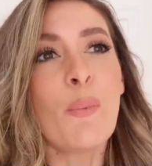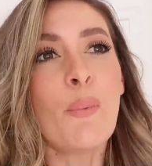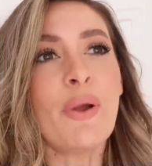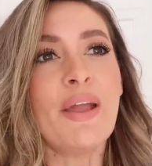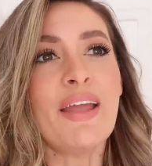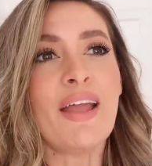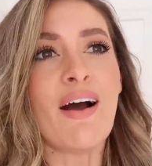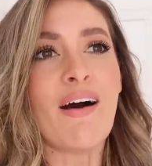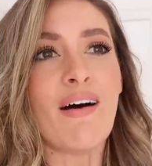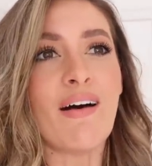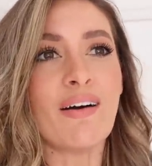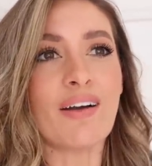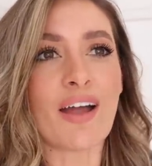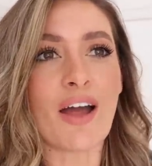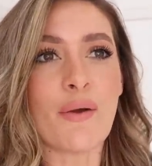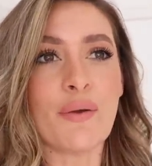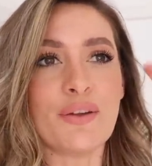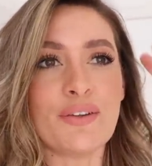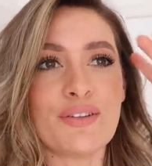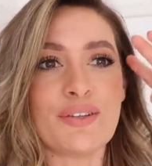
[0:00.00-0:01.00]
we are
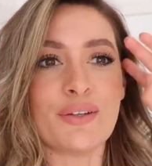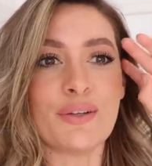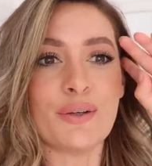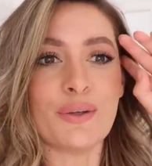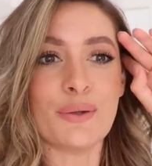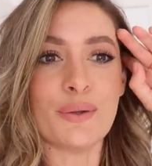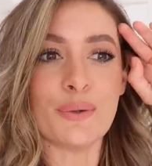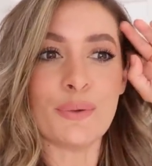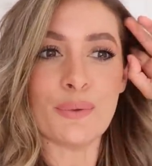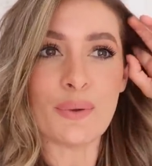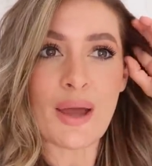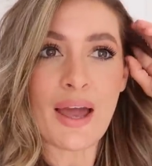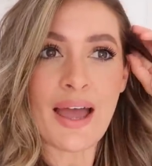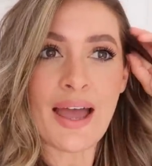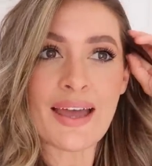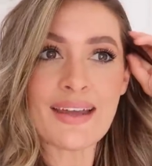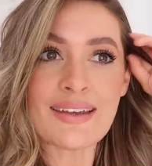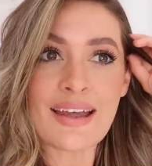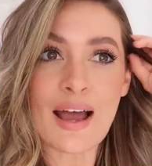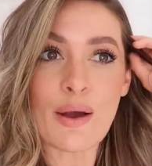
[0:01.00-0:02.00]
going to
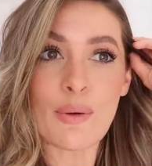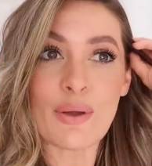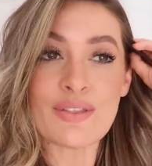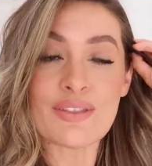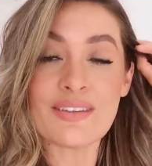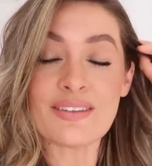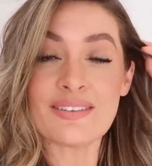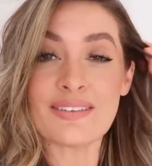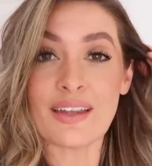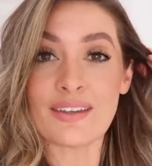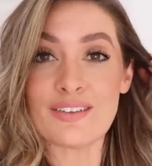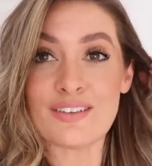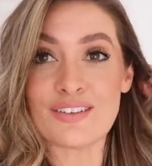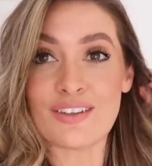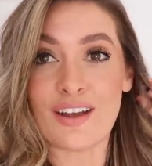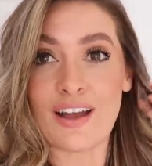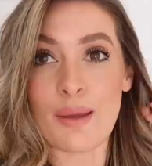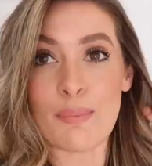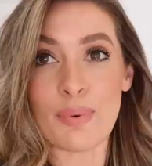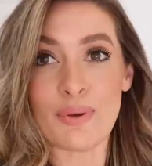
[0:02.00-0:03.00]
head out in the
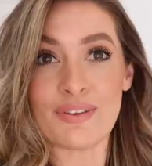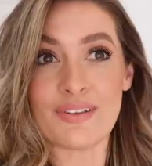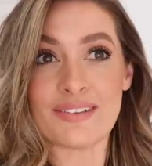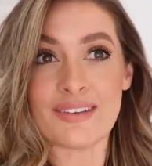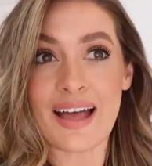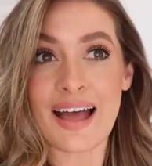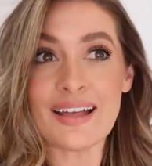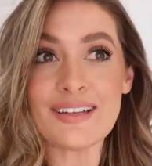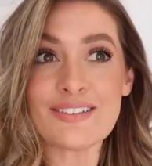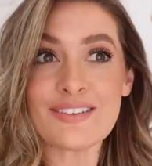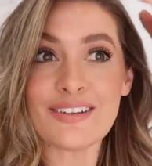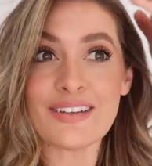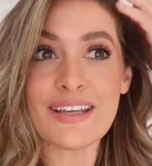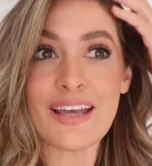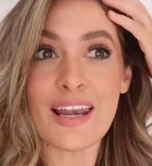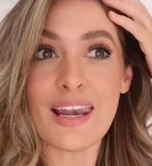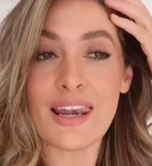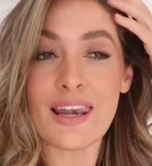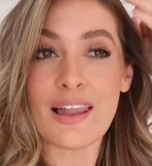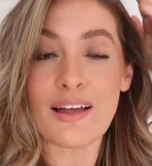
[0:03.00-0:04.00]
sunshine because it's
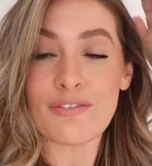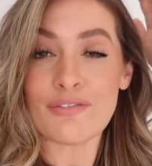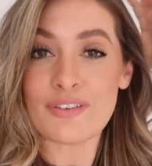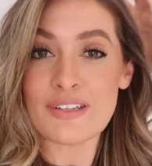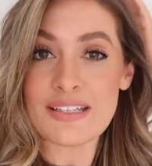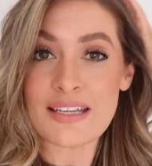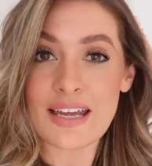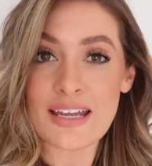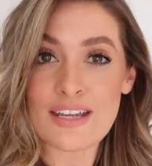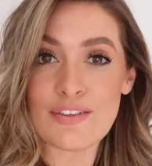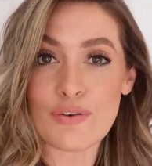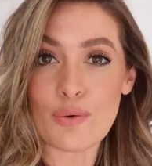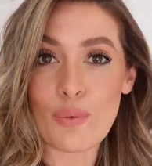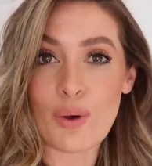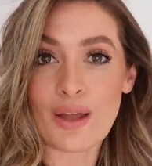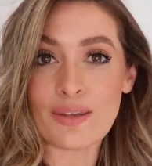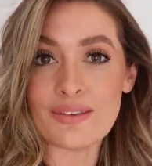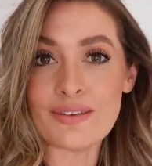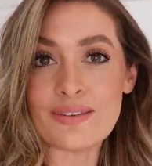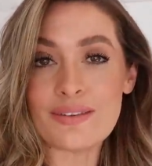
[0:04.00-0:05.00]
actually a lovely day for
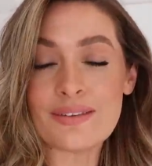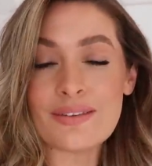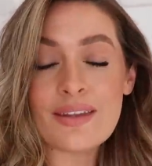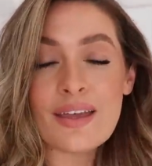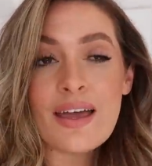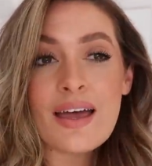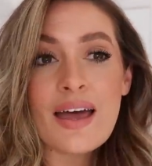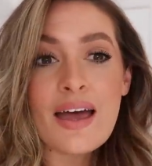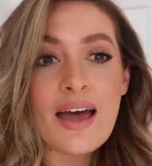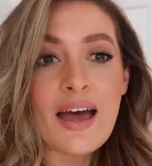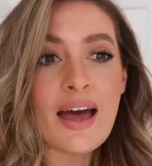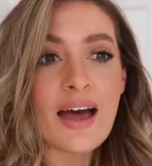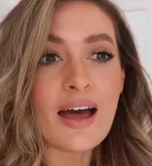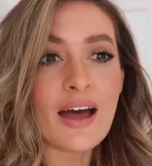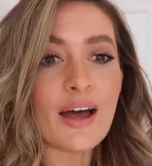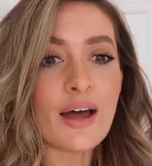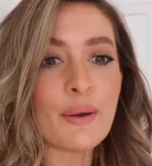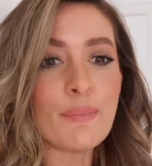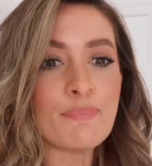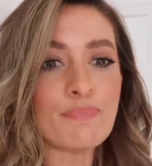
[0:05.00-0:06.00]
once.
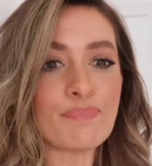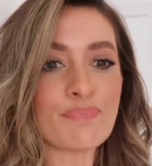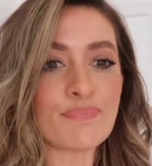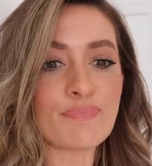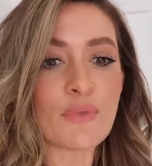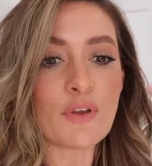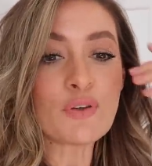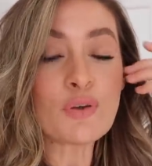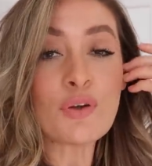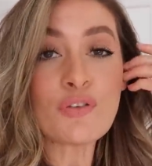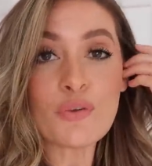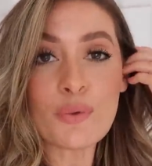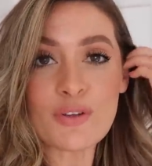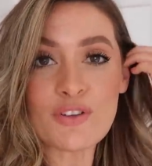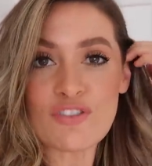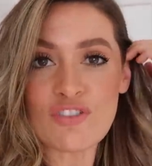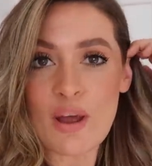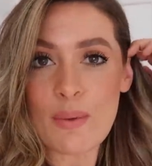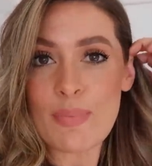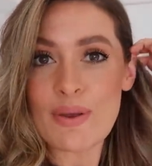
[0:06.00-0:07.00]
Do a few
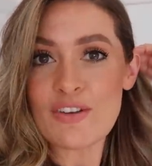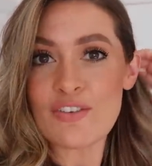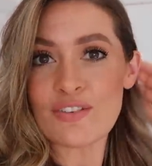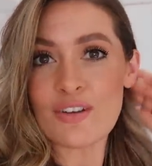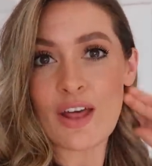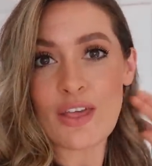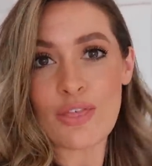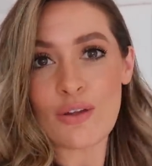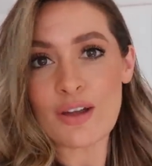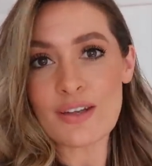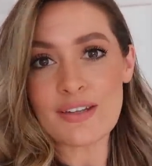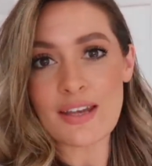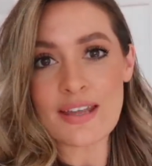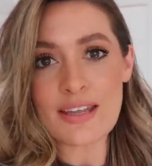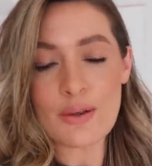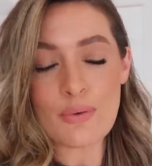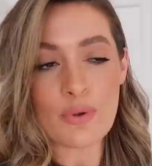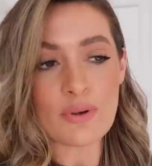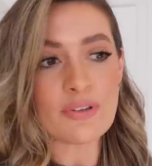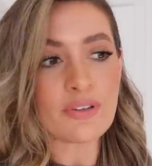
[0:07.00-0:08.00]
Instagram pictures, and I thought I'd
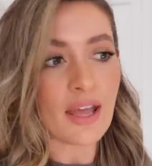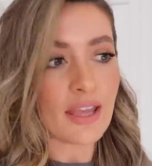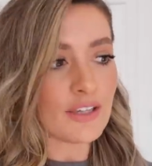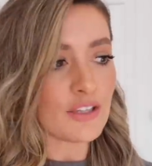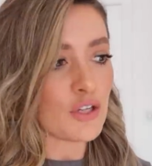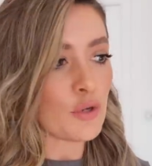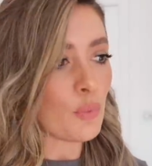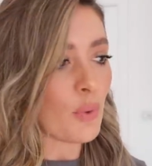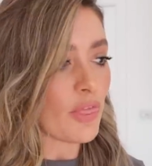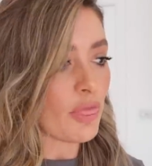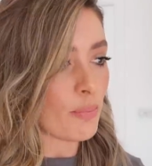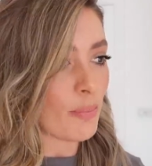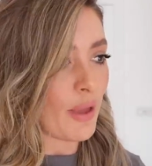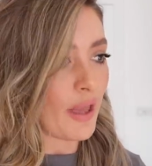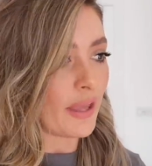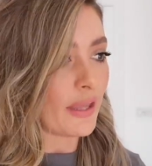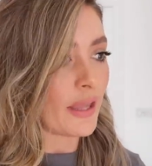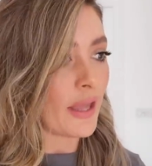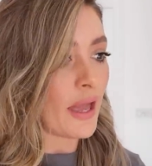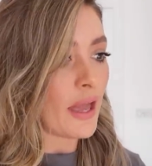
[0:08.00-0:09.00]
take you with
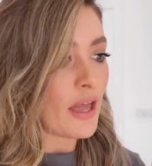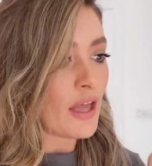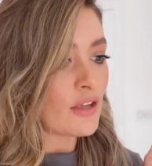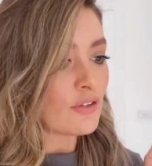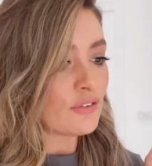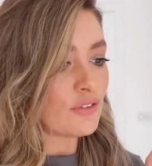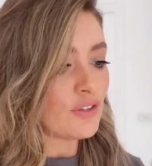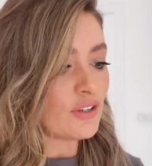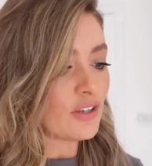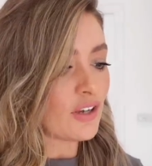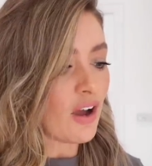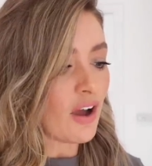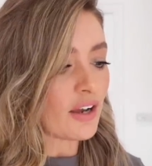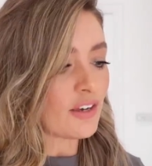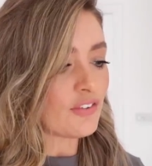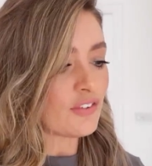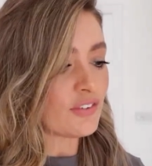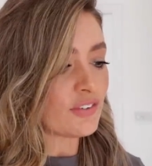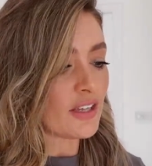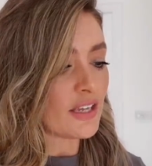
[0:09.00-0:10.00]
me so you can
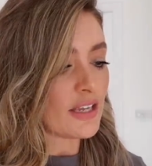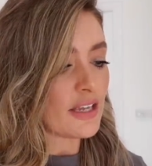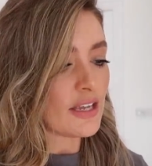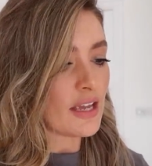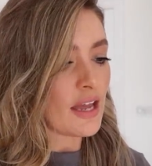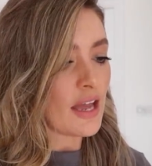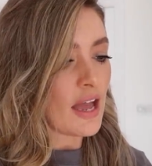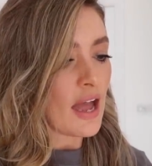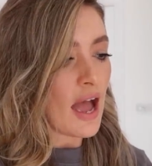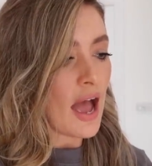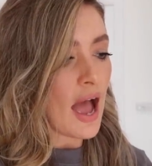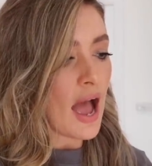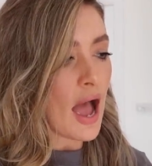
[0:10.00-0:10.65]
kind of see